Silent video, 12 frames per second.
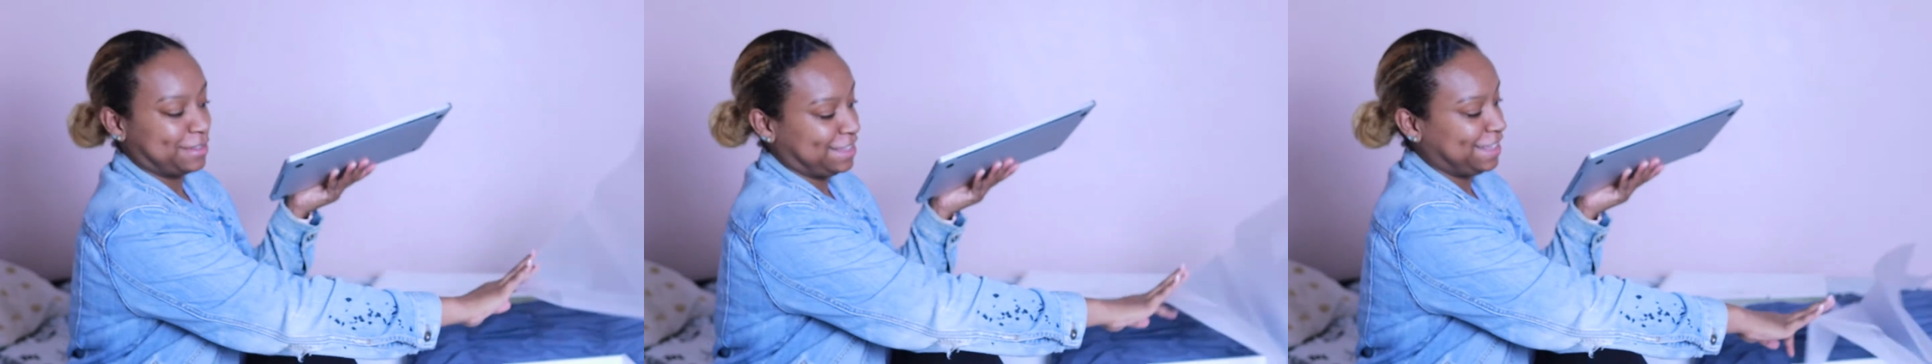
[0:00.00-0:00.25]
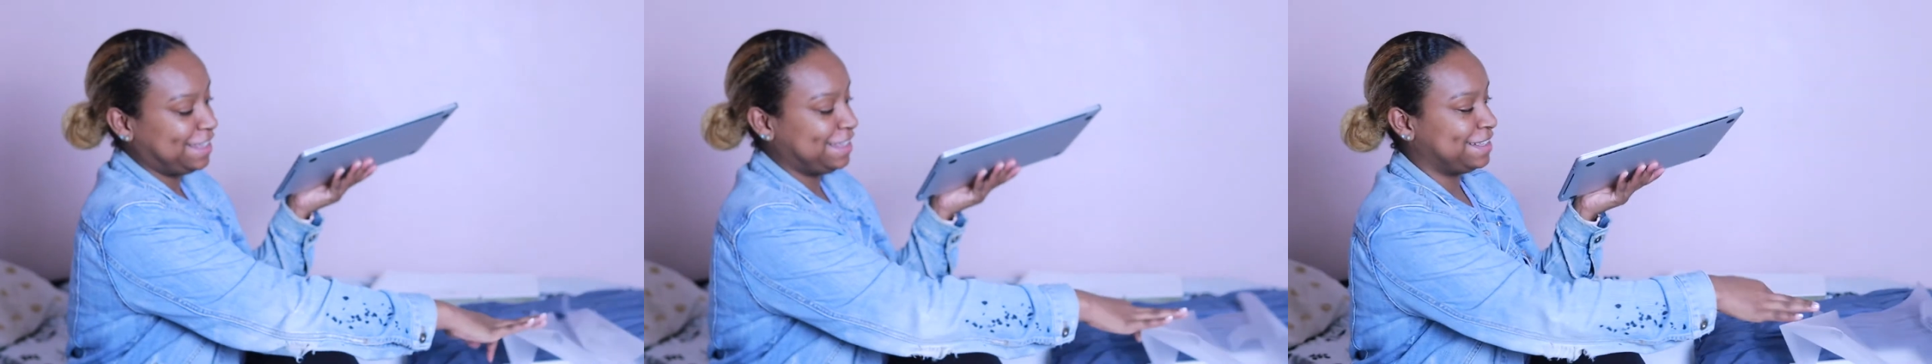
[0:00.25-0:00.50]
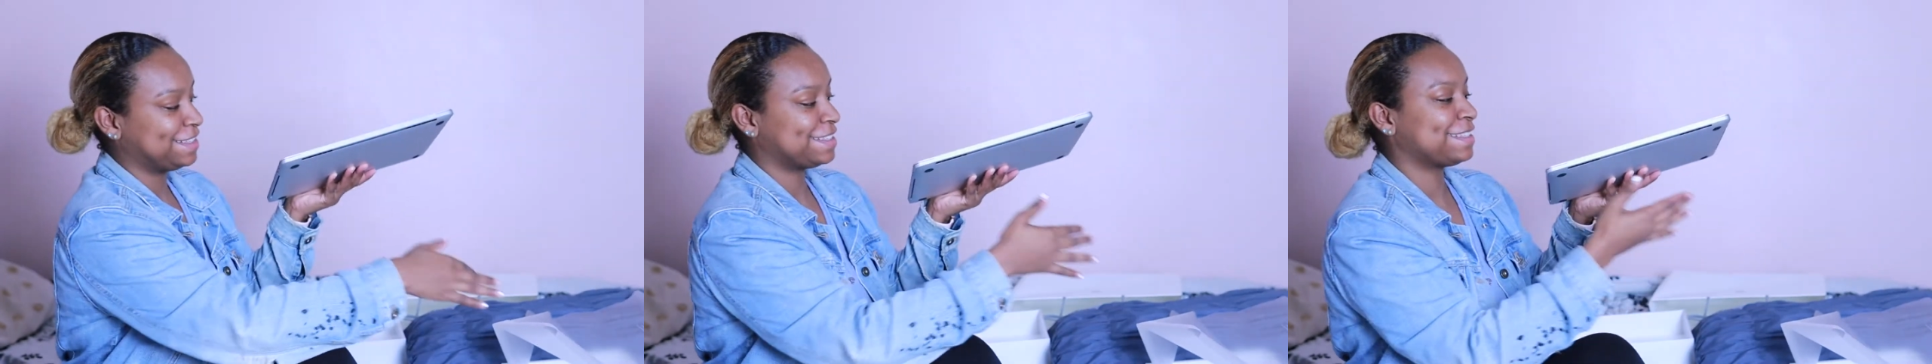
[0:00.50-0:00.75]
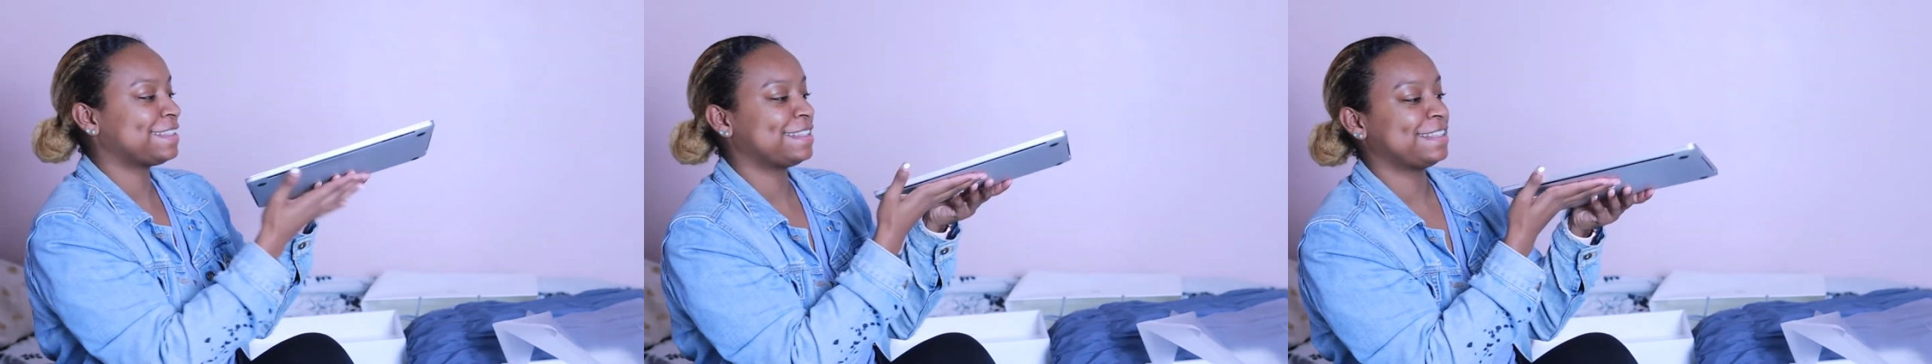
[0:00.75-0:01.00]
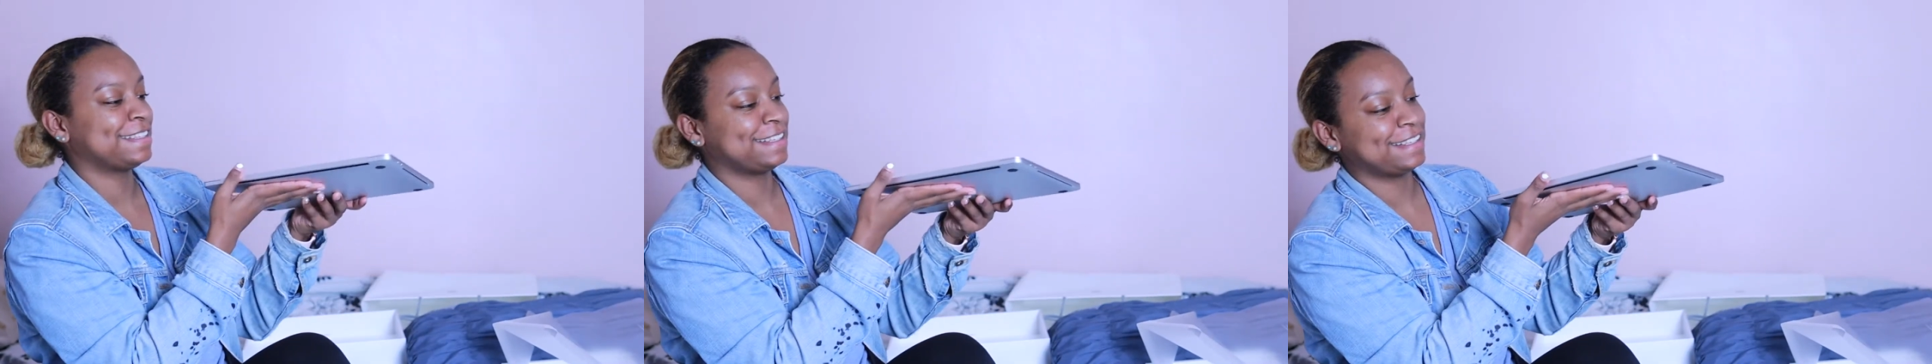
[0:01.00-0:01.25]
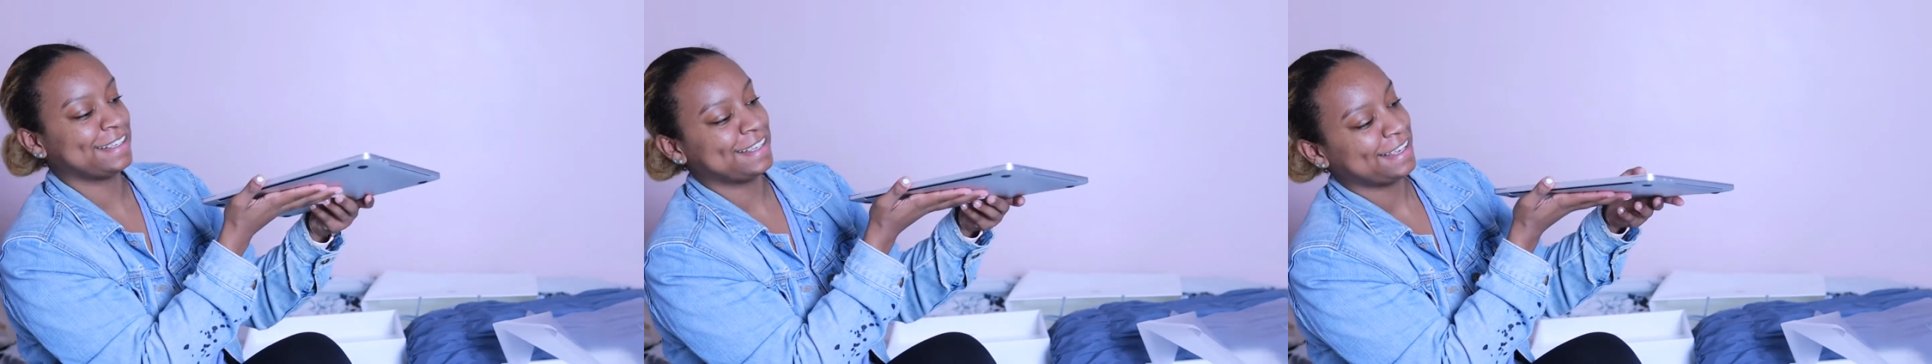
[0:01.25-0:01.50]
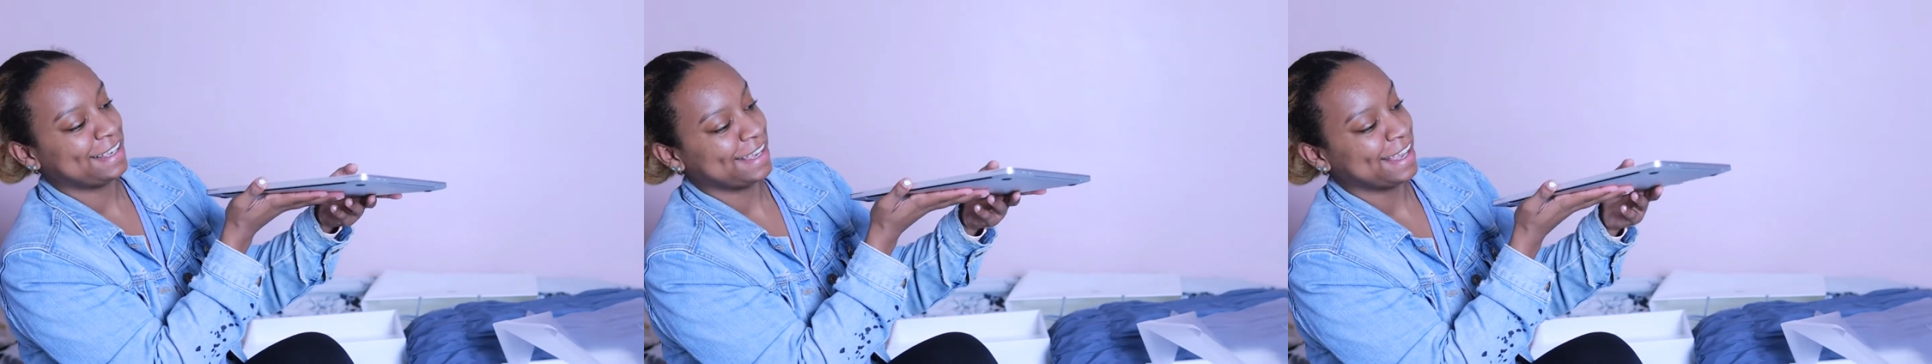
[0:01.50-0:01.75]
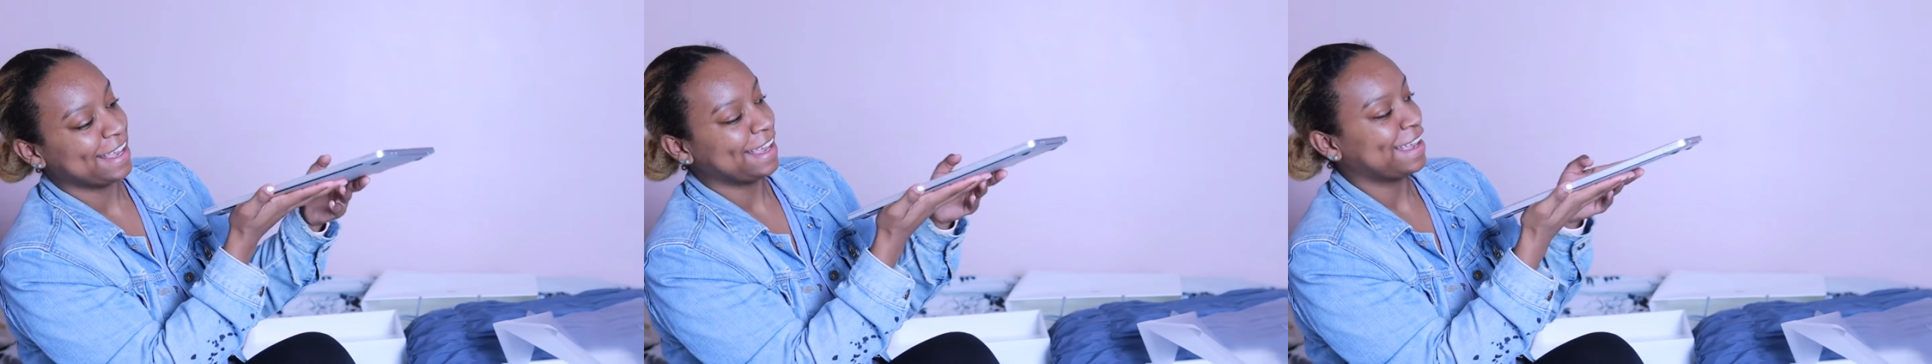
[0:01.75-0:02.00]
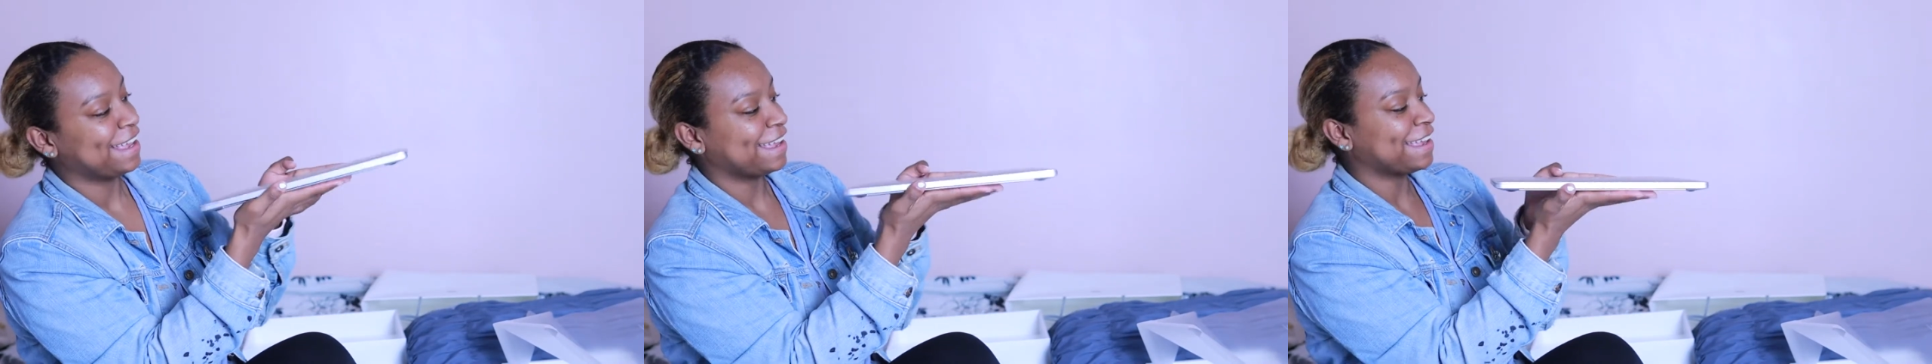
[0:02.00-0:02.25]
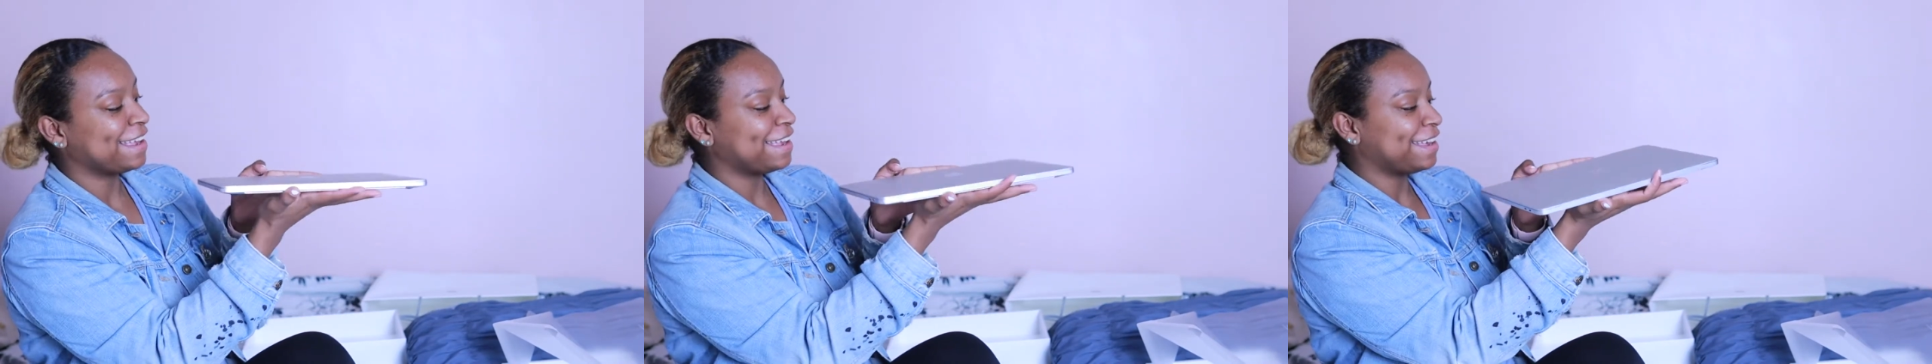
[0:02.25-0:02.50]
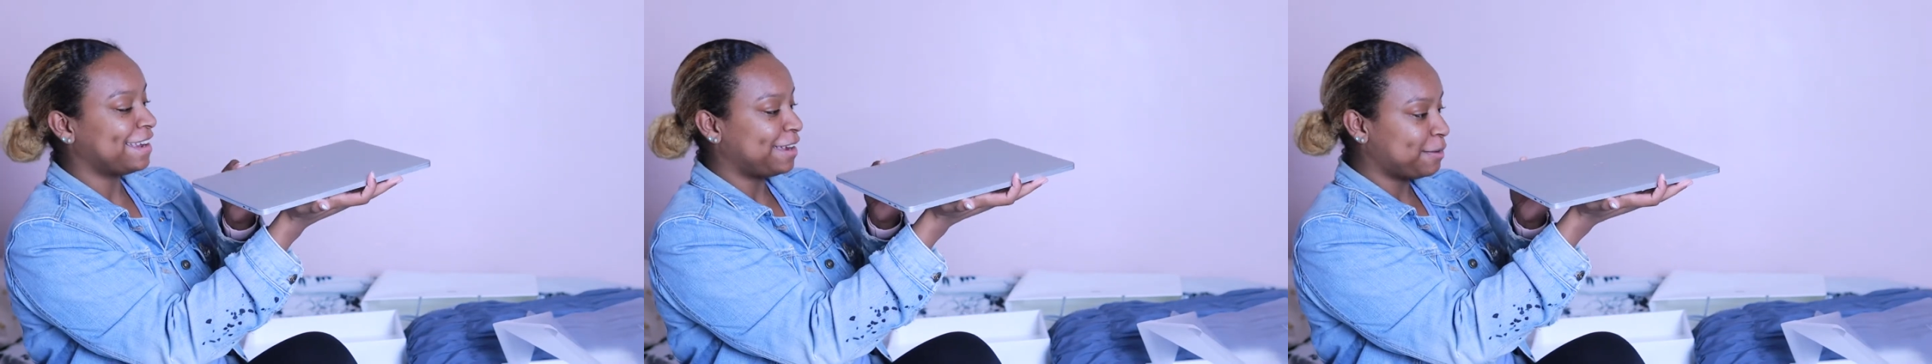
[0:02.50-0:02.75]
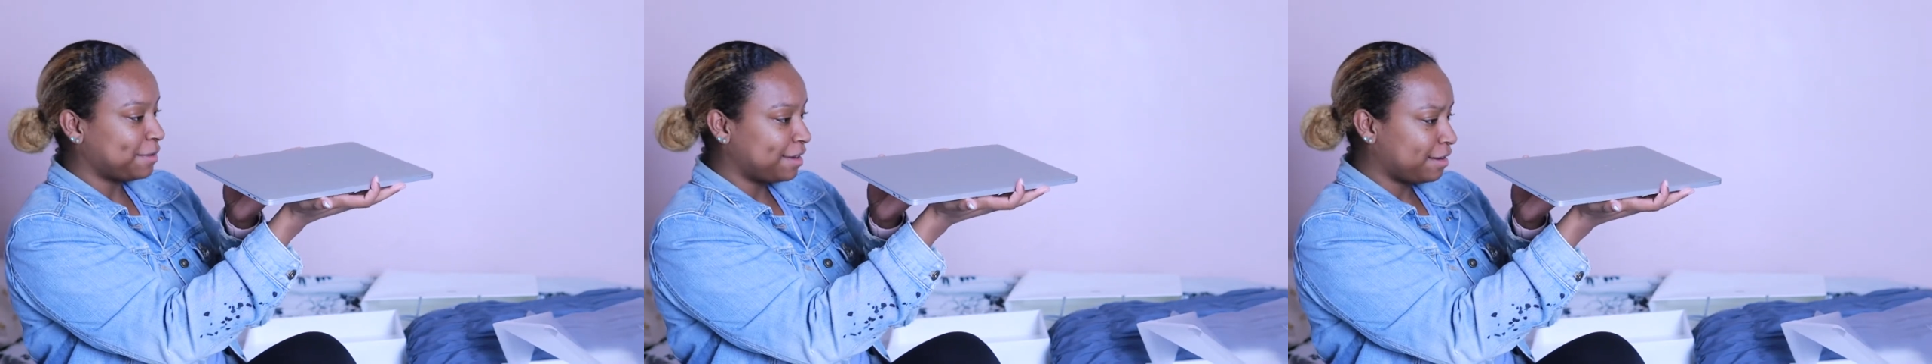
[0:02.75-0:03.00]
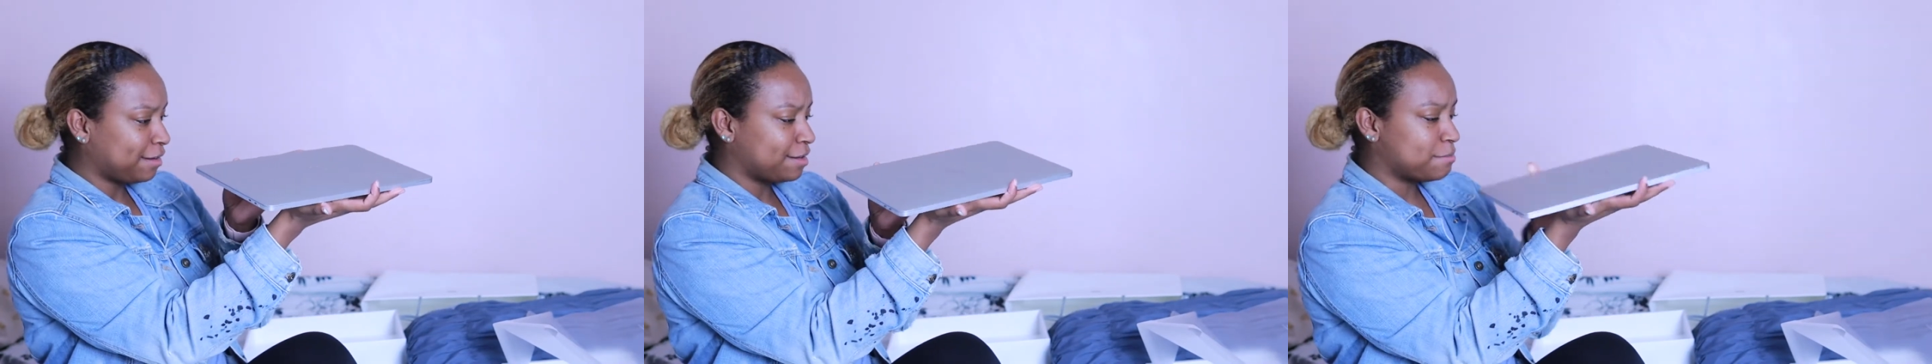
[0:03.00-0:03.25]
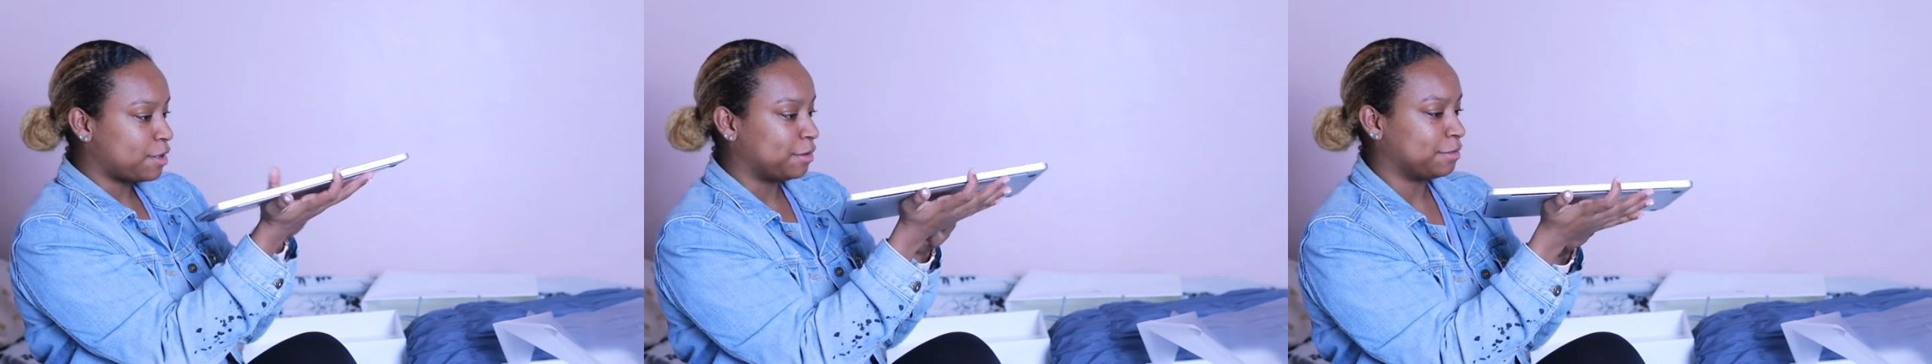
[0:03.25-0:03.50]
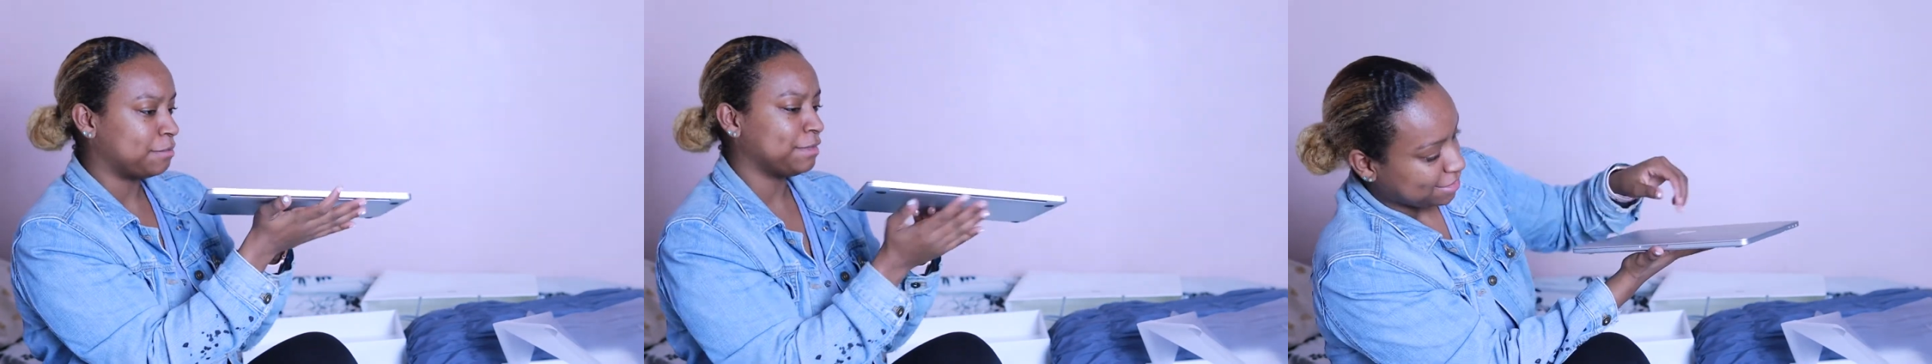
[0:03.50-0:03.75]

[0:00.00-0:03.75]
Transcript: These. And here we go. Come on.